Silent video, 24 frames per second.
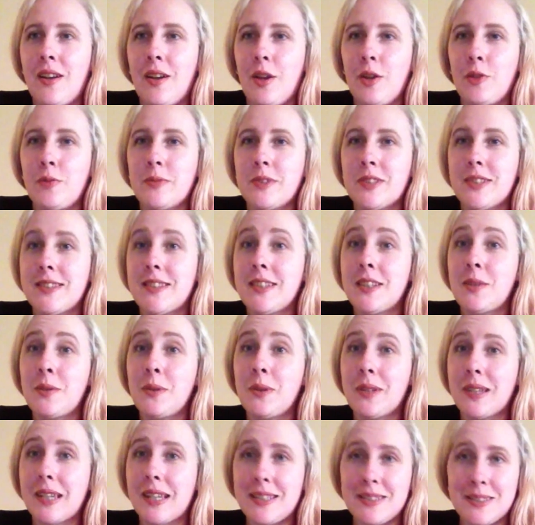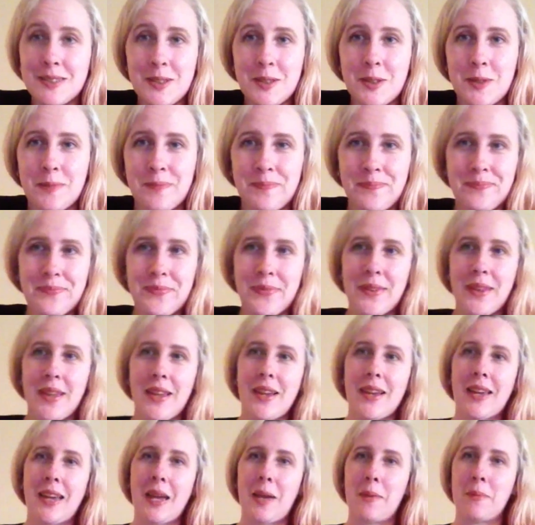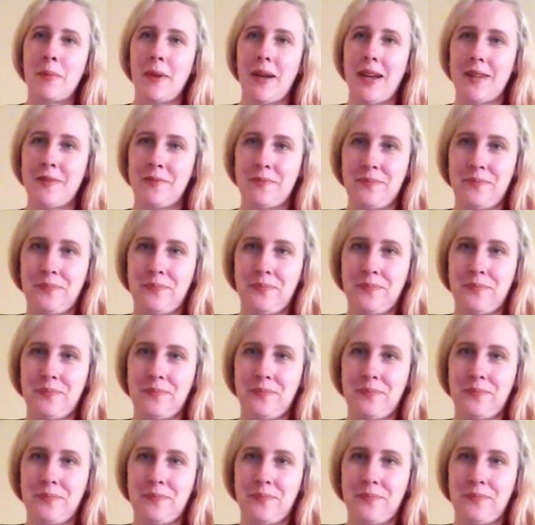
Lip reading: Hope to see you all again soon. Okay, bye.